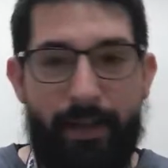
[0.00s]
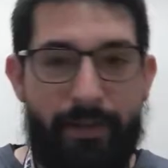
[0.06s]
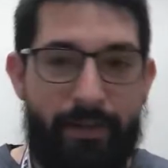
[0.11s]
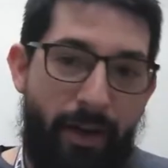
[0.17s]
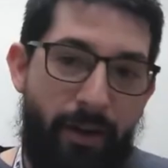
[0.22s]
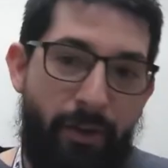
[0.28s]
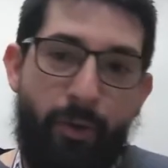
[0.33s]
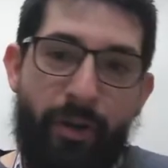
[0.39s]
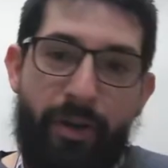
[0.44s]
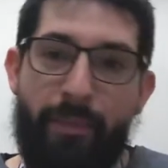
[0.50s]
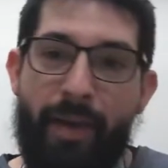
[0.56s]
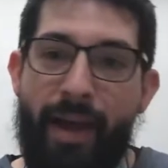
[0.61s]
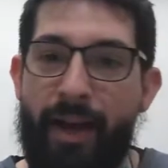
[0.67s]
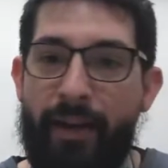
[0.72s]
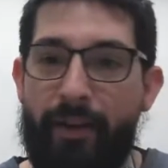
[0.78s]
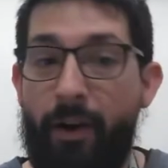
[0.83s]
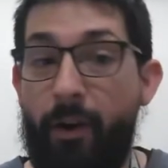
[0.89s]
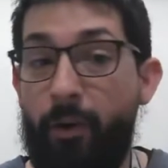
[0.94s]
it's all going
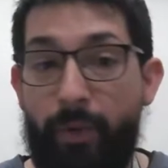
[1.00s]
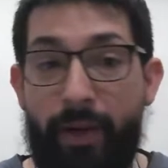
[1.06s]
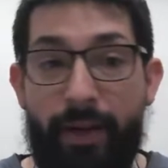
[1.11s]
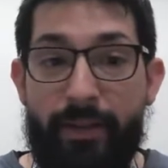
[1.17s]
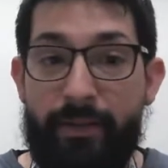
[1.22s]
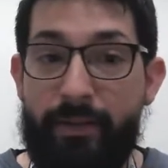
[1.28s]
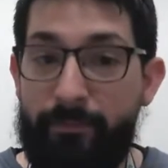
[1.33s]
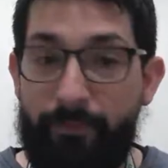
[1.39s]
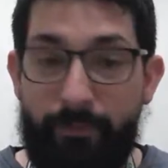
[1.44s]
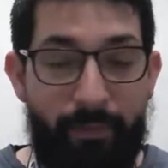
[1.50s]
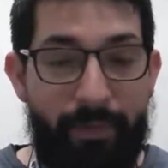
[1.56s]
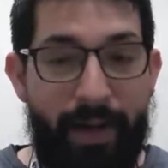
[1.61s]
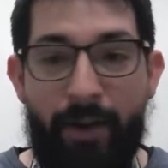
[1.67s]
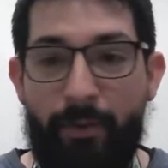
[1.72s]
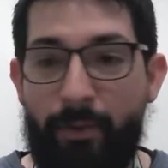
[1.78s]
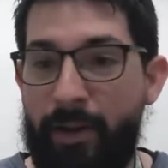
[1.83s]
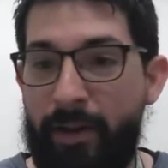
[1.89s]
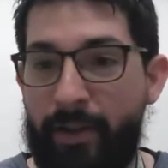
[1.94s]
back always from
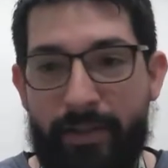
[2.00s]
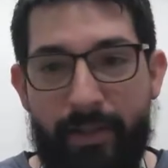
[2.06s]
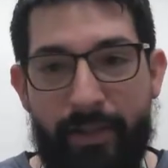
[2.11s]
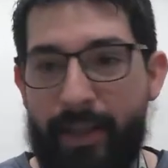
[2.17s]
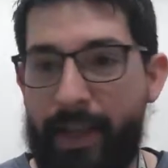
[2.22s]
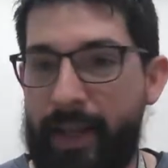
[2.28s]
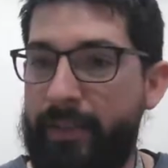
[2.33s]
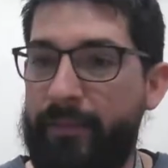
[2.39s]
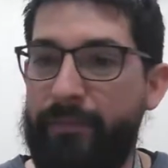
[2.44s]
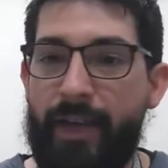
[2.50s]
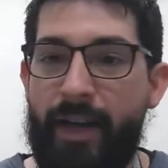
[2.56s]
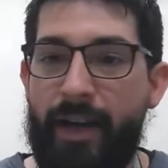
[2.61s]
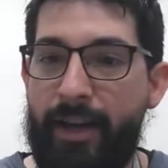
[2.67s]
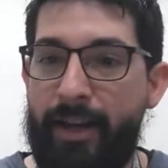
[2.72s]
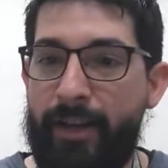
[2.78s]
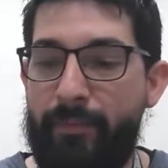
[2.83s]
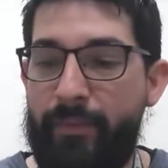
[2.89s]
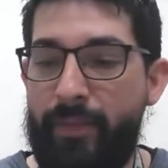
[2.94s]
now on to the end of
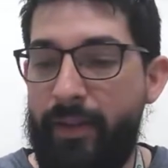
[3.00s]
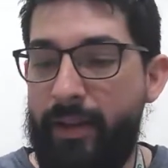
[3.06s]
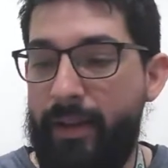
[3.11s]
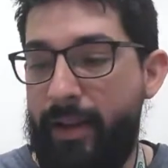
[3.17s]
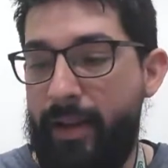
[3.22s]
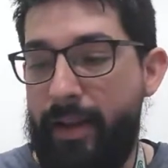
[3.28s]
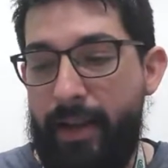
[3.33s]
time.